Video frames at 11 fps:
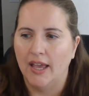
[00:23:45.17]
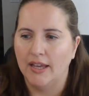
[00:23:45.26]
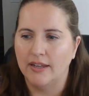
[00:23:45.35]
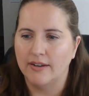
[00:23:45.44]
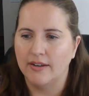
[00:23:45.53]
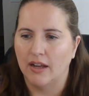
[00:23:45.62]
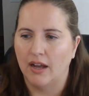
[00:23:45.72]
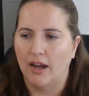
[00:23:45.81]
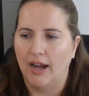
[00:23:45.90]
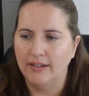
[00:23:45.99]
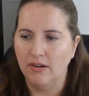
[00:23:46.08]
And
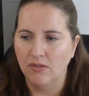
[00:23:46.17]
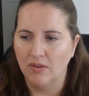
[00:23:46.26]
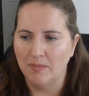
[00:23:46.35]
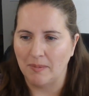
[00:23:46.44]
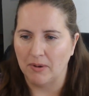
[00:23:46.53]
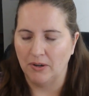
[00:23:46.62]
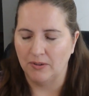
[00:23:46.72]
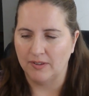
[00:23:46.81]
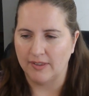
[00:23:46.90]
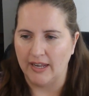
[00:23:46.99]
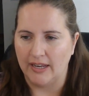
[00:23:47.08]
I don't remember
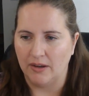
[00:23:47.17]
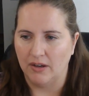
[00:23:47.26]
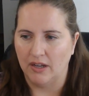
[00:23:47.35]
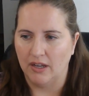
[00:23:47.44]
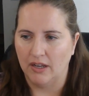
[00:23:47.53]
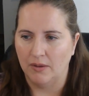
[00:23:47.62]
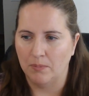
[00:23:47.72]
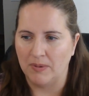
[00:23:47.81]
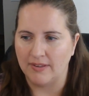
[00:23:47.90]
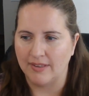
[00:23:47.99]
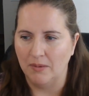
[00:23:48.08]
who said it,
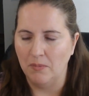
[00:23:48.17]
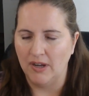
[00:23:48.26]
but